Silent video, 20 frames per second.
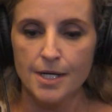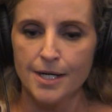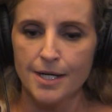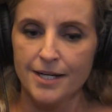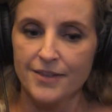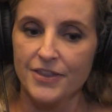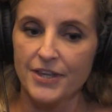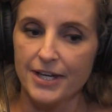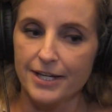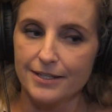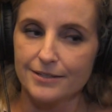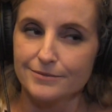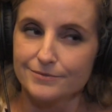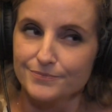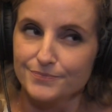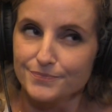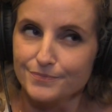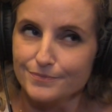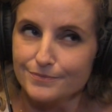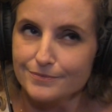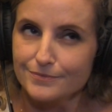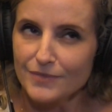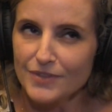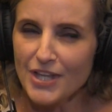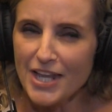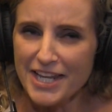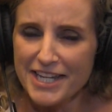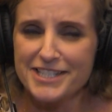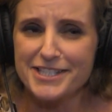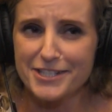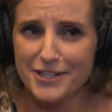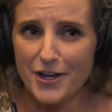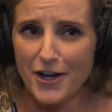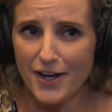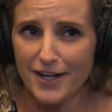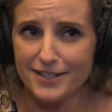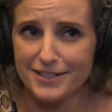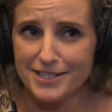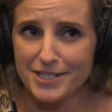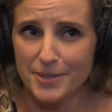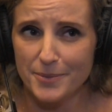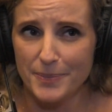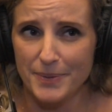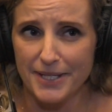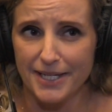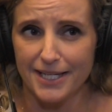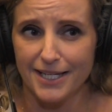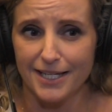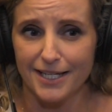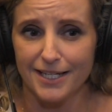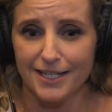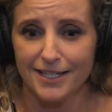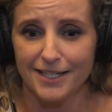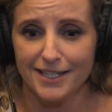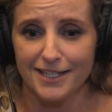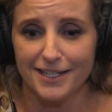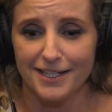that it's awesome. got to be